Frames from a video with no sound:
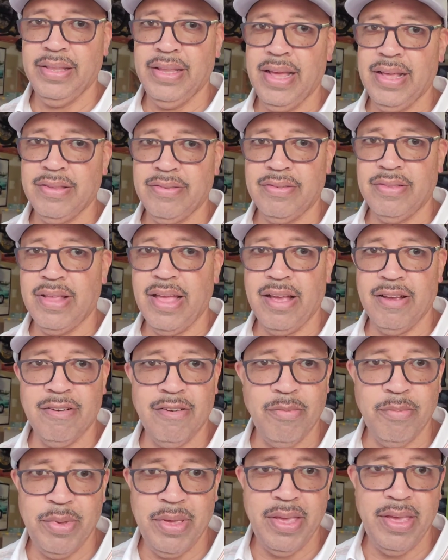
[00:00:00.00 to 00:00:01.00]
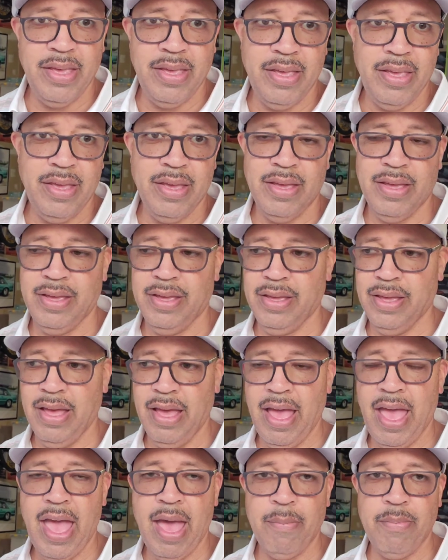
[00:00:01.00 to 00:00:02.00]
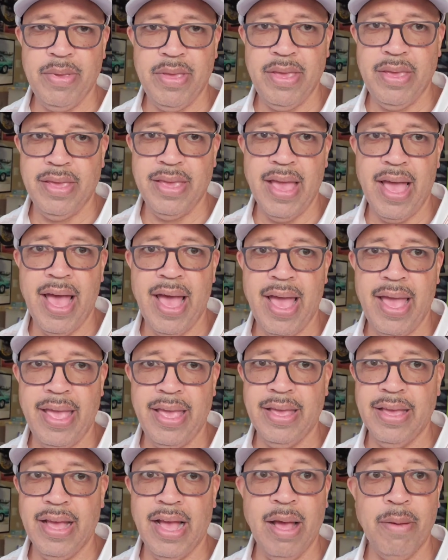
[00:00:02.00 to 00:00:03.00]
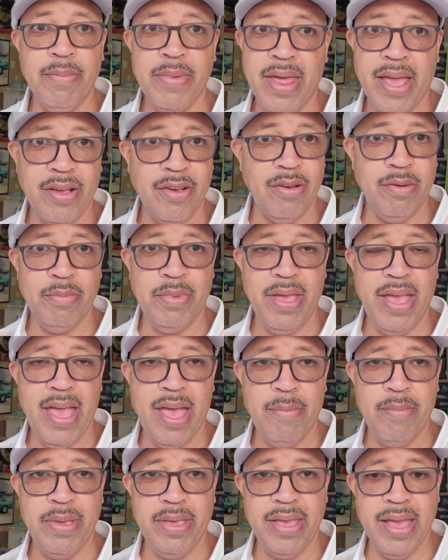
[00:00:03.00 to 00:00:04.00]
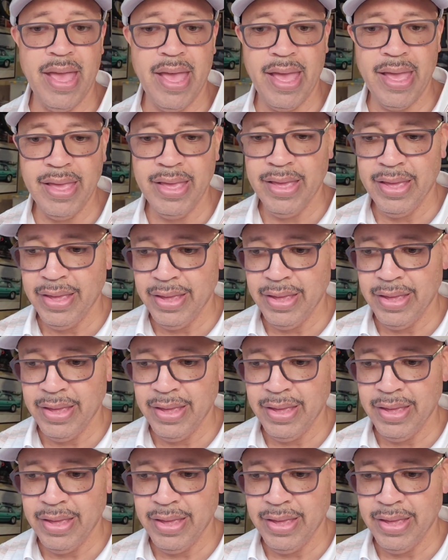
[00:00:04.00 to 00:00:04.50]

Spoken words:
that's not going to be a happy guy. I'm not going to be a happy guy